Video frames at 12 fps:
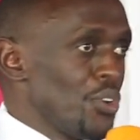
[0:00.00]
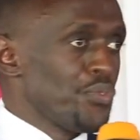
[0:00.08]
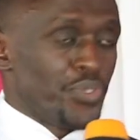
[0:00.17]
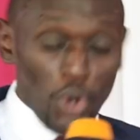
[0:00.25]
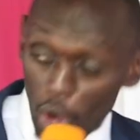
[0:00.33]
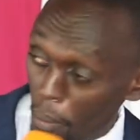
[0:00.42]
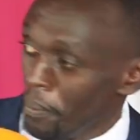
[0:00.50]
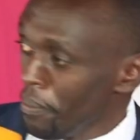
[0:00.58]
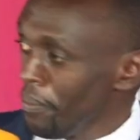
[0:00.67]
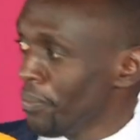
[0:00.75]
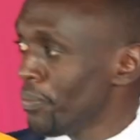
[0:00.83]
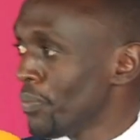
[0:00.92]

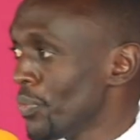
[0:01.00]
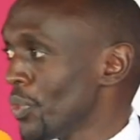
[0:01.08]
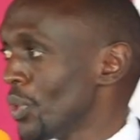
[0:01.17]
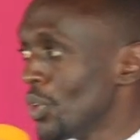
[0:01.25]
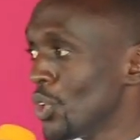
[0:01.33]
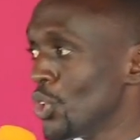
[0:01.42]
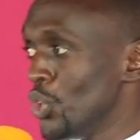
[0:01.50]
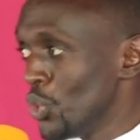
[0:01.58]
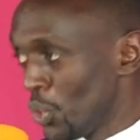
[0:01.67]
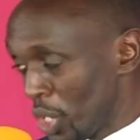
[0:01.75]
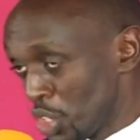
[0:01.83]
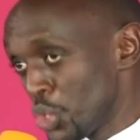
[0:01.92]
from
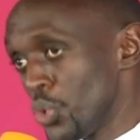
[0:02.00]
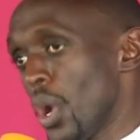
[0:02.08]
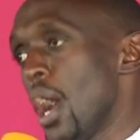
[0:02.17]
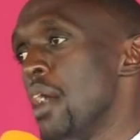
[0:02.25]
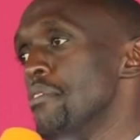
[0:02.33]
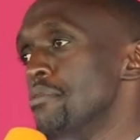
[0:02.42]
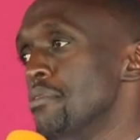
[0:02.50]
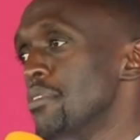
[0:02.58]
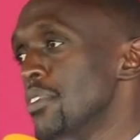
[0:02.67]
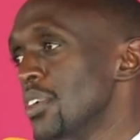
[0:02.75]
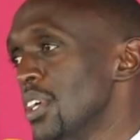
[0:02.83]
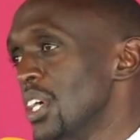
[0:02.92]
what you have.
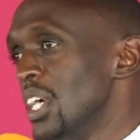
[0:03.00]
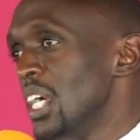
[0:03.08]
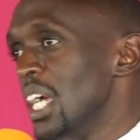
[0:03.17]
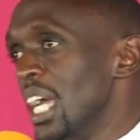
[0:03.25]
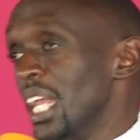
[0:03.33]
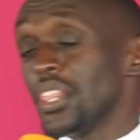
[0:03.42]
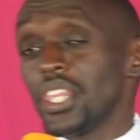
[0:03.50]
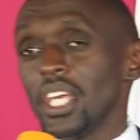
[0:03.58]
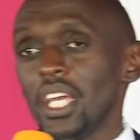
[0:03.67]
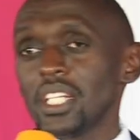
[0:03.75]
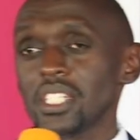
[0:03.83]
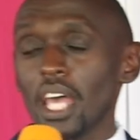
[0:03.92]

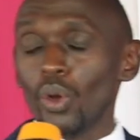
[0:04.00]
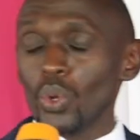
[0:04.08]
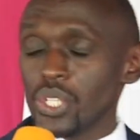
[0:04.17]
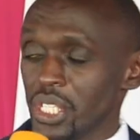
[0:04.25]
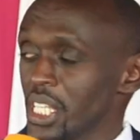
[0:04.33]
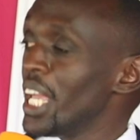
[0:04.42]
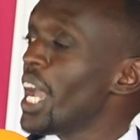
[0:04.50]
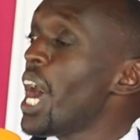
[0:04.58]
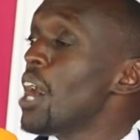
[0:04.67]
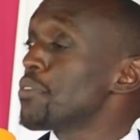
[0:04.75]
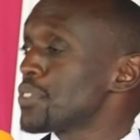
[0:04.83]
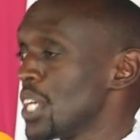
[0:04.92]
Anything else I will say
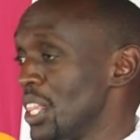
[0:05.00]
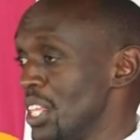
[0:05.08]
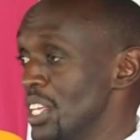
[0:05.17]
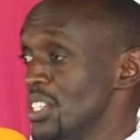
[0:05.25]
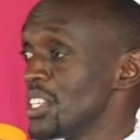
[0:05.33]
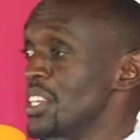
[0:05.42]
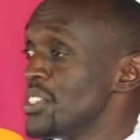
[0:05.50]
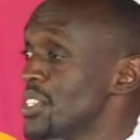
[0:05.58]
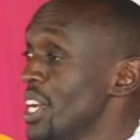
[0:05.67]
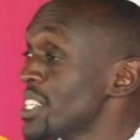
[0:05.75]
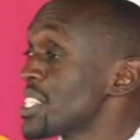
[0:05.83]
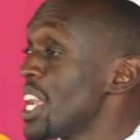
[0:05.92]
after this is
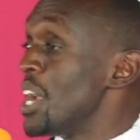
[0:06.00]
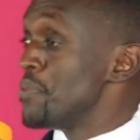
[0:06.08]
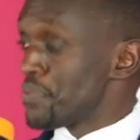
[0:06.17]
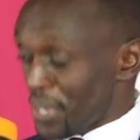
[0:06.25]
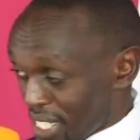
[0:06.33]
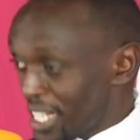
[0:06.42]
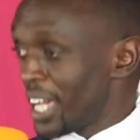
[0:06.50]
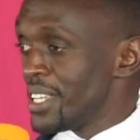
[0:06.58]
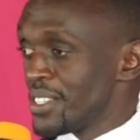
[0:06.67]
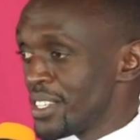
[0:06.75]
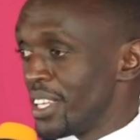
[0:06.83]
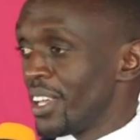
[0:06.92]
just
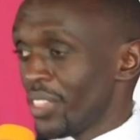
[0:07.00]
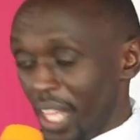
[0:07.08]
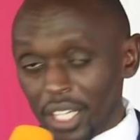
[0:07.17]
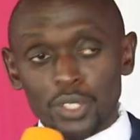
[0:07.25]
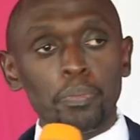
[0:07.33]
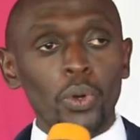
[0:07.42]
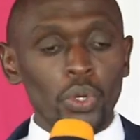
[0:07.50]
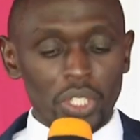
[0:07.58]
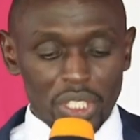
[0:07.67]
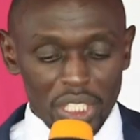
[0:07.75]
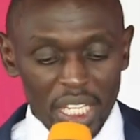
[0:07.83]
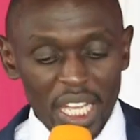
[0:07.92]
emphasizing that
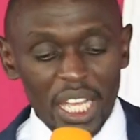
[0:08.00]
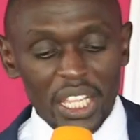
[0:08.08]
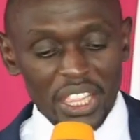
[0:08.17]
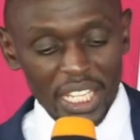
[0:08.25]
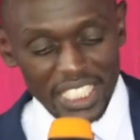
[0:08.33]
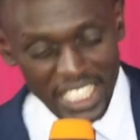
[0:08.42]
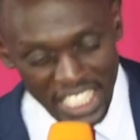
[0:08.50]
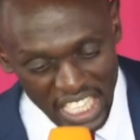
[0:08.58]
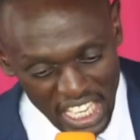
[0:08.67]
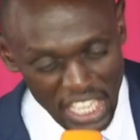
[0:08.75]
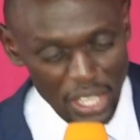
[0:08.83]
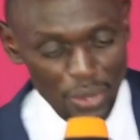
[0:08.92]
point, that
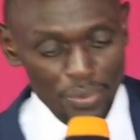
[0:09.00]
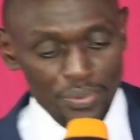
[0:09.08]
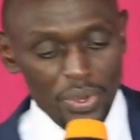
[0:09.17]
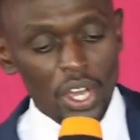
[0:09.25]
give